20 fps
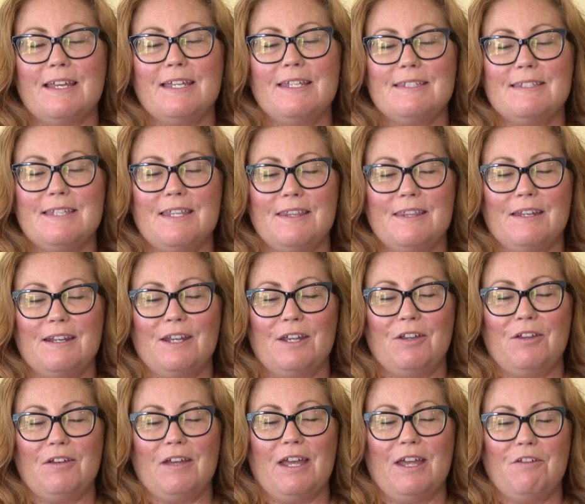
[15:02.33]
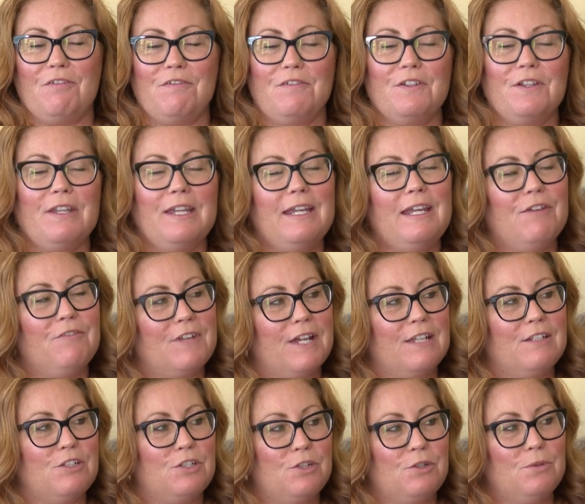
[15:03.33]
I say that I, I feel like I've
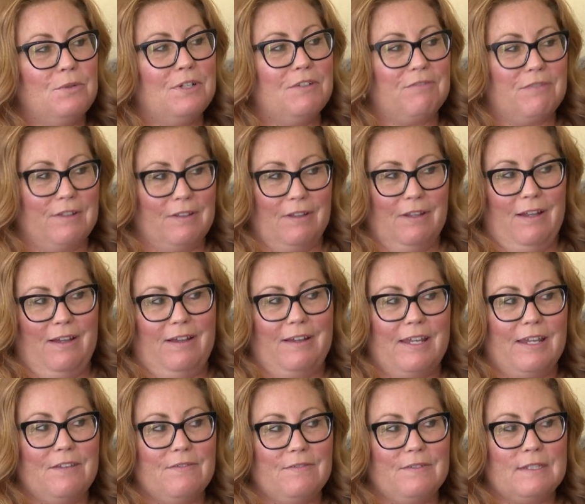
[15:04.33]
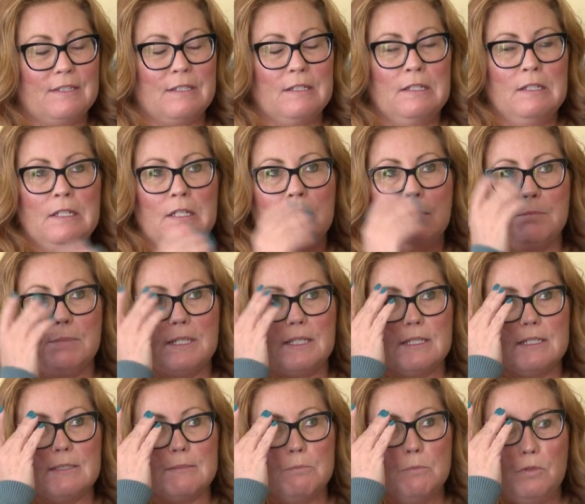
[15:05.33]
had two different lives yeah.
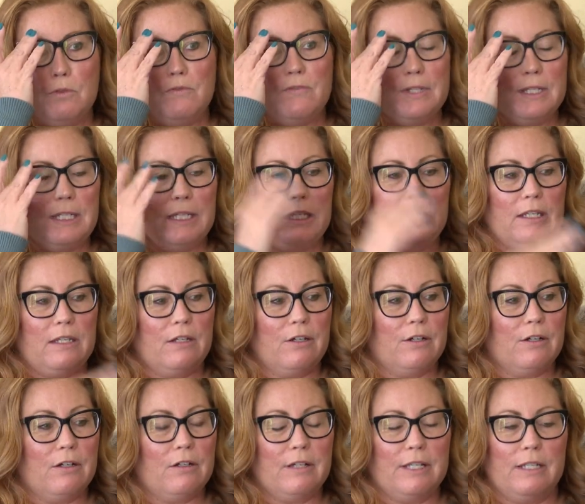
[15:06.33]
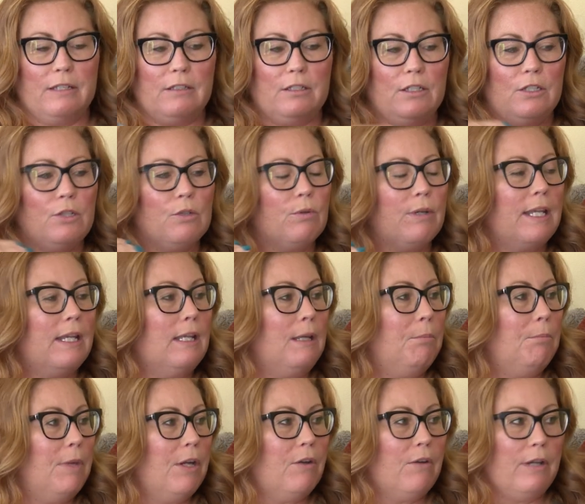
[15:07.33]
because moving here and you know
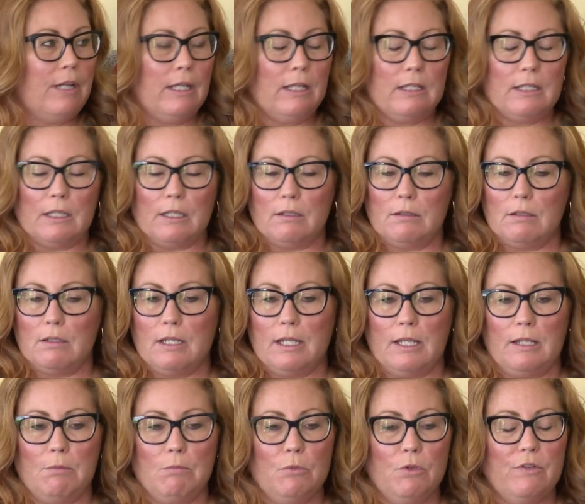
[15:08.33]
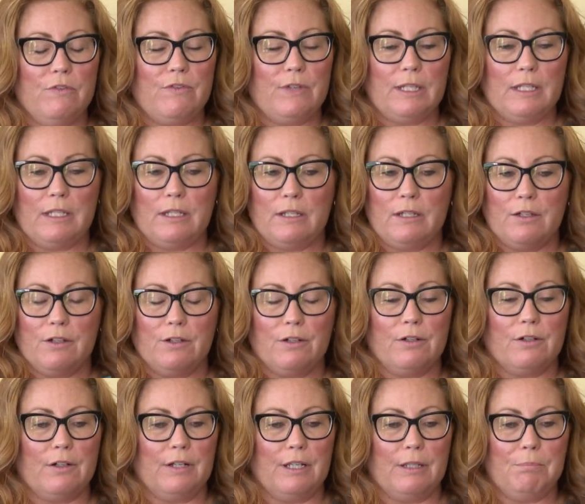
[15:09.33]
getting married and, and moving
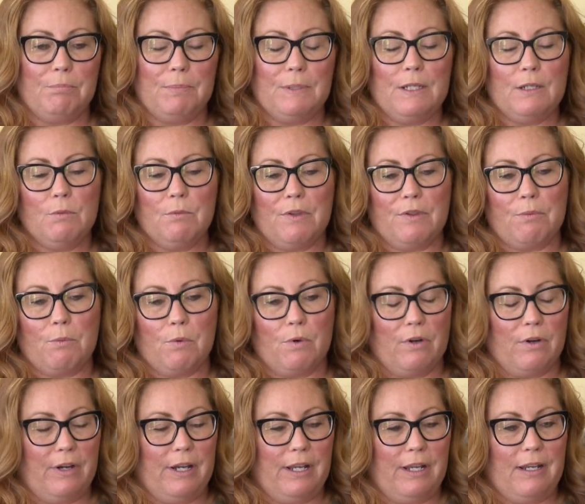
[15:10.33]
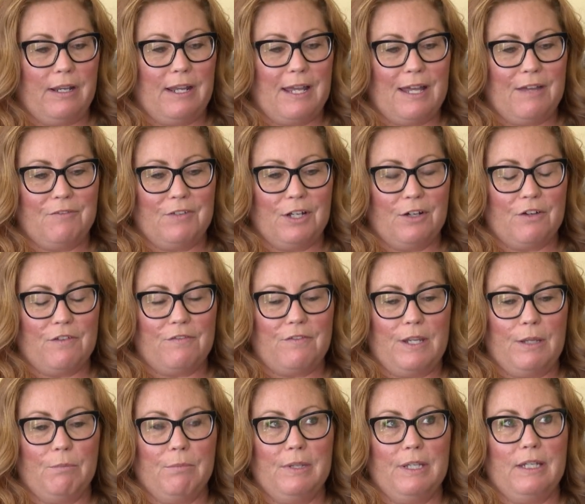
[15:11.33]
here and being with Warren and having our
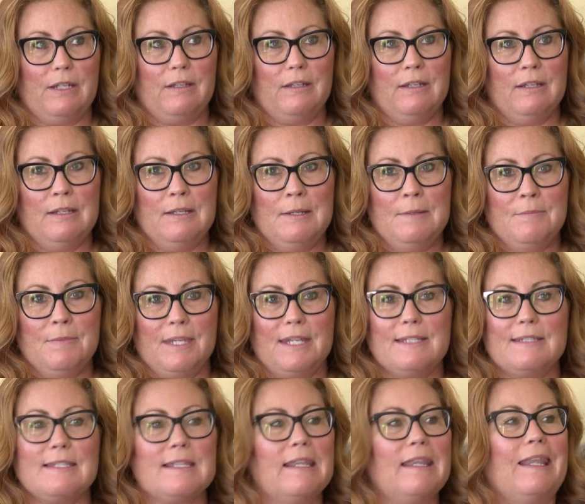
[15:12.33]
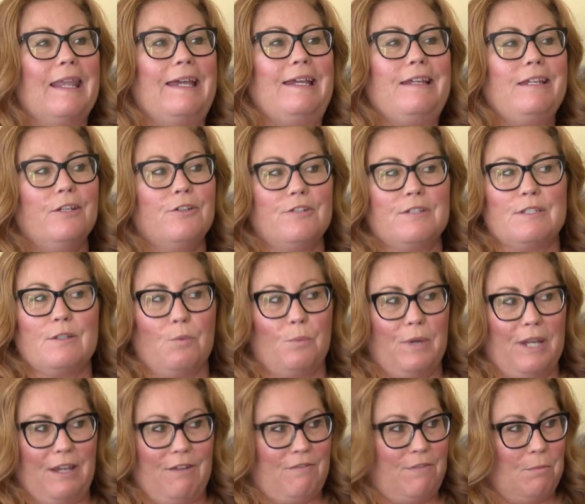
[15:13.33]
family, it's light years
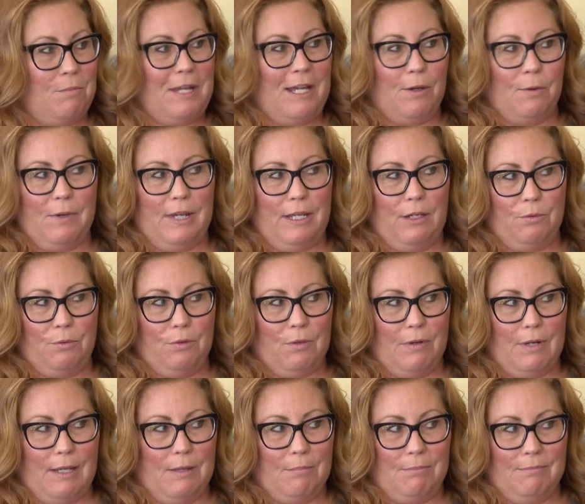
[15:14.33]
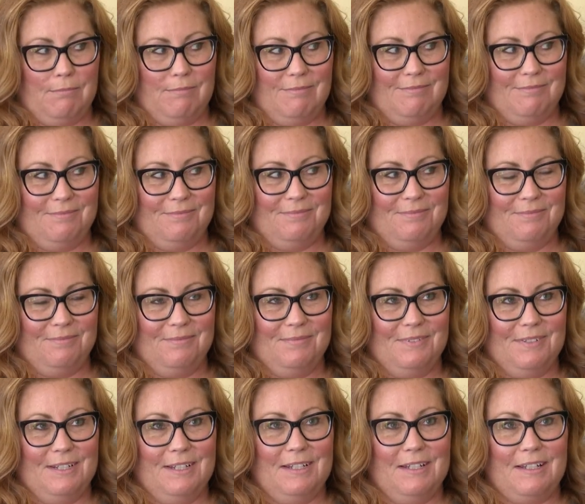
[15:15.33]
away from how I grew up.
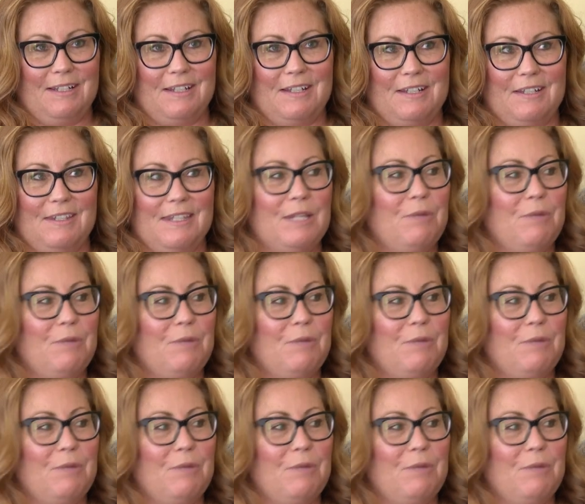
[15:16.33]
Mm-hmm.